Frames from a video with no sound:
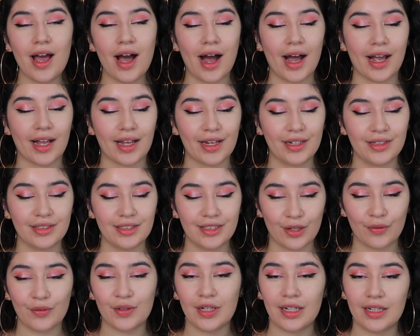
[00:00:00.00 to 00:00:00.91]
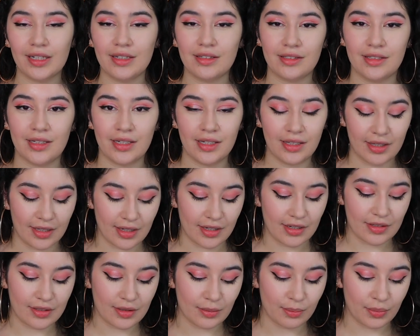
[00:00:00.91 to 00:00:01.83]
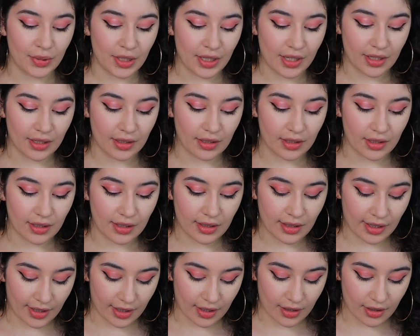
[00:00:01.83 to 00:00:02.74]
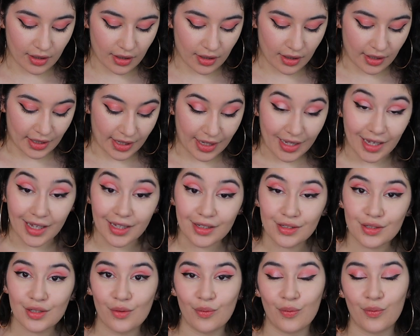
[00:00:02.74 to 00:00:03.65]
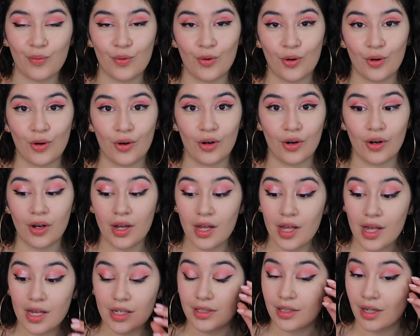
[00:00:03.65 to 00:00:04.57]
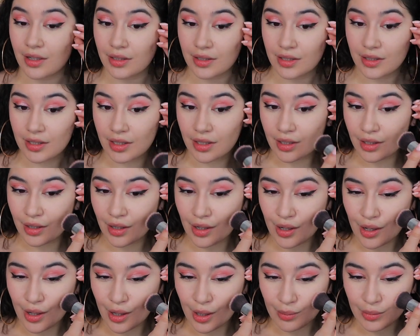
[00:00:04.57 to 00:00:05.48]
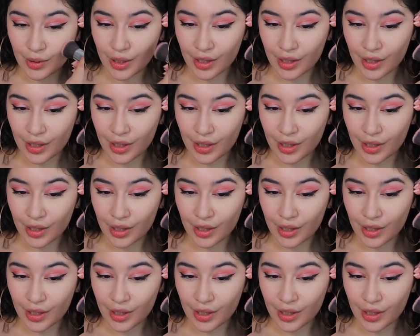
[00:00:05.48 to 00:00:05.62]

I can definitely see this being like a hit for younger um,